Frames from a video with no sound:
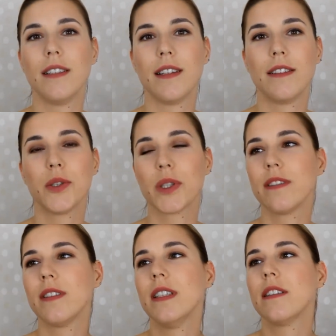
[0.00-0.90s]
As you
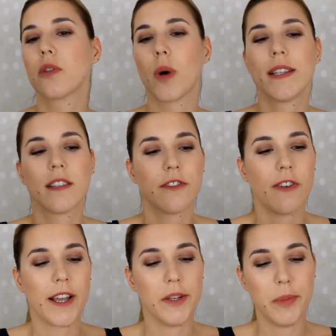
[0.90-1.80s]
can see, it's quite a
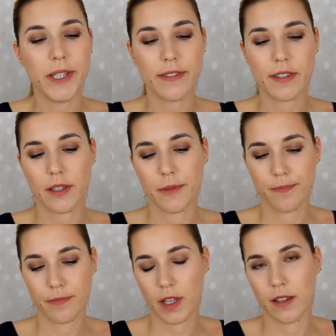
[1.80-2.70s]
fine mist.
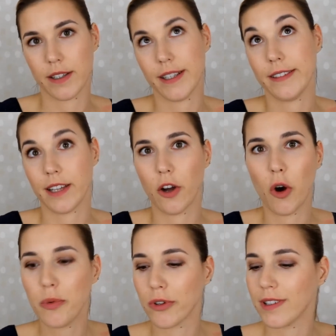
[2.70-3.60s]
At least I
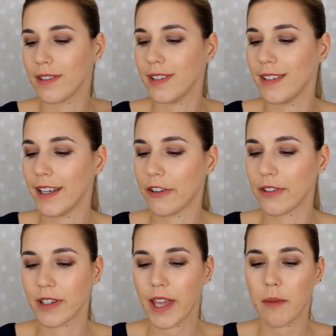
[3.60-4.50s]
hope you can see it here
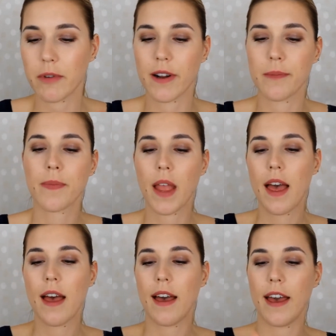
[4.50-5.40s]
on the camera.
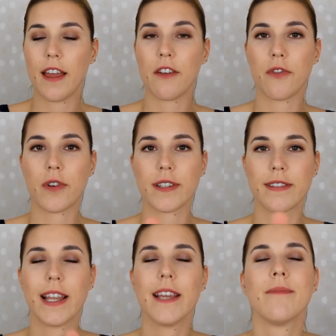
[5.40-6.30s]
And for the
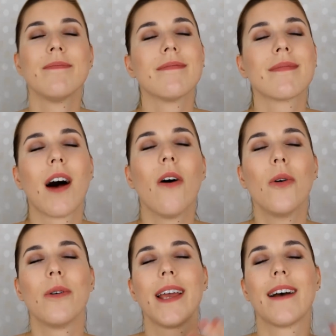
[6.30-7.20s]
Slay,
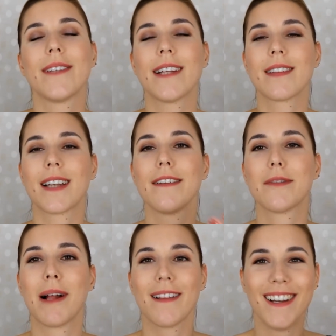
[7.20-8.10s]
oh yeah, that's a nice
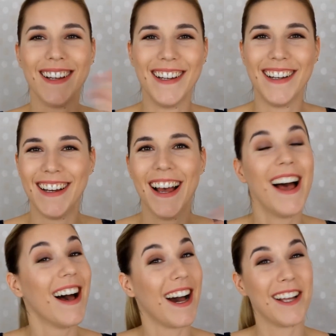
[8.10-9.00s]
smell.
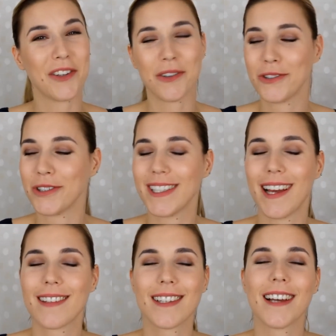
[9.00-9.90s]
I told you it
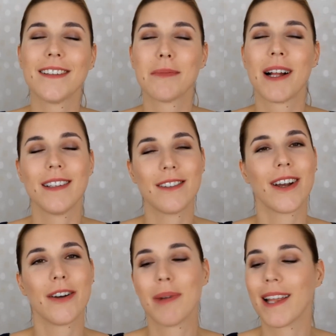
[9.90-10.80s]
has a nice smell, it's
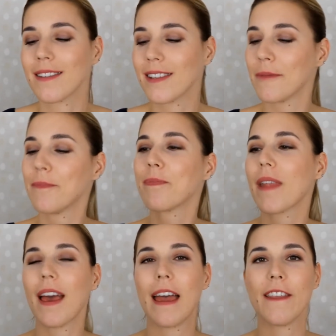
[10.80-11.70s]
very pleasant.
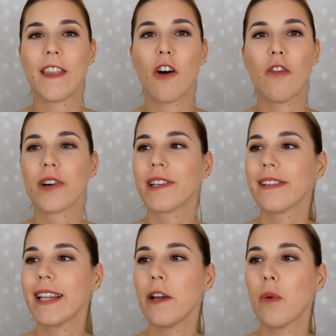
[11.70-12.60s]
And now for the
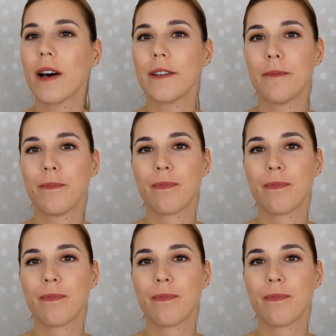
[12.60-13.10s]
Slay one.